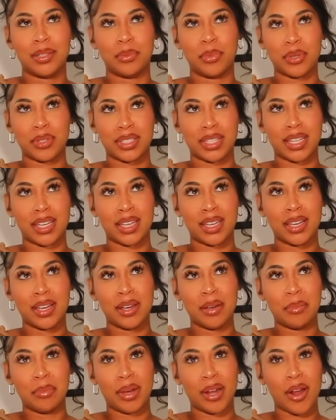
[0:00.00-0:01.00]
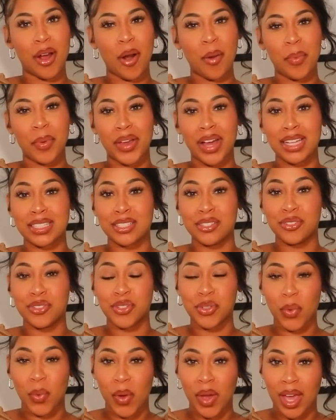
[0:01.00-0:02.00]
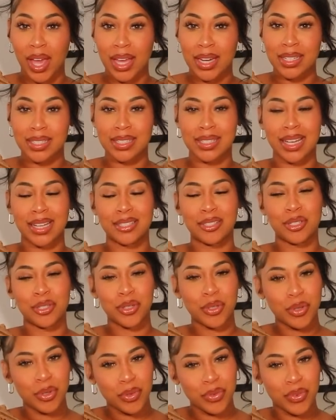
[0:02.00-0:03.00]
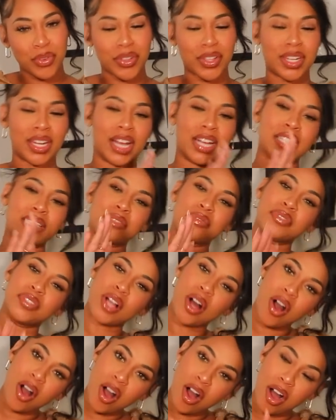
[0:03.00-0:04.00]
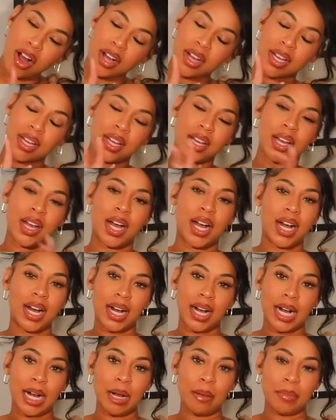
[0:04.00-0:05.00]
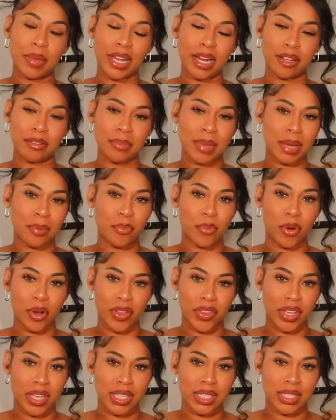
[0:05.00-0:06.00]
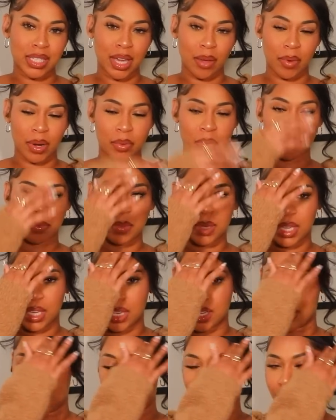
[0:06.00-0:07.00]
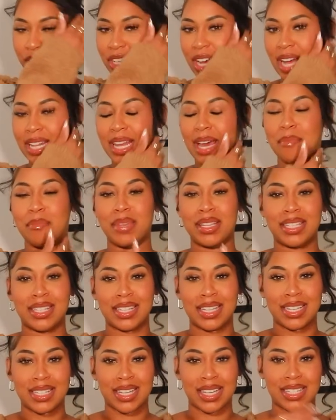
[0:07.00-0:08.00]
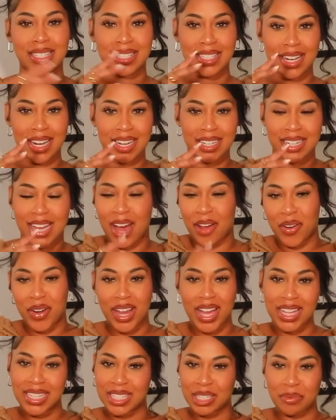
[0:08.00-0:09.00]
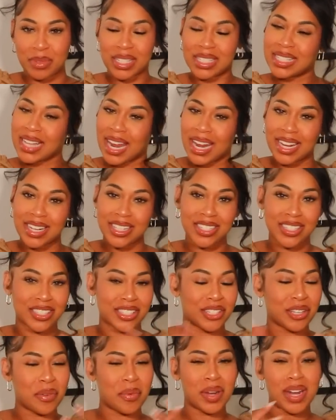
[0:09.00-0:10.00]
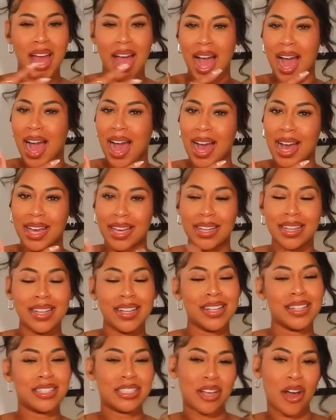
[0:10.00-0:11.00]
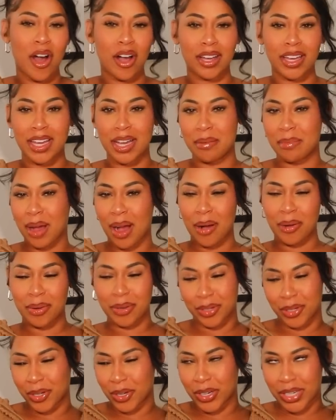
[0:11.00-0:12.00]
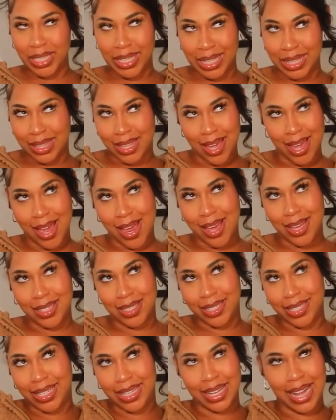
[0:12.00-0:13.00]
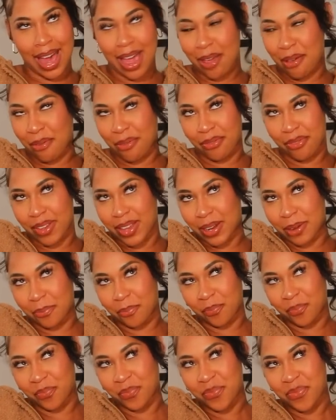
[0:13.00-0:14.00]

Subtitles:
We'll see. But I hope you guys enjoyed. Stay tuned for the next vlog. And I'll make more of these. Get ready with me, girl chat. I miss these, like sitting down in an intimate setting, just you and I talking about girly things and life and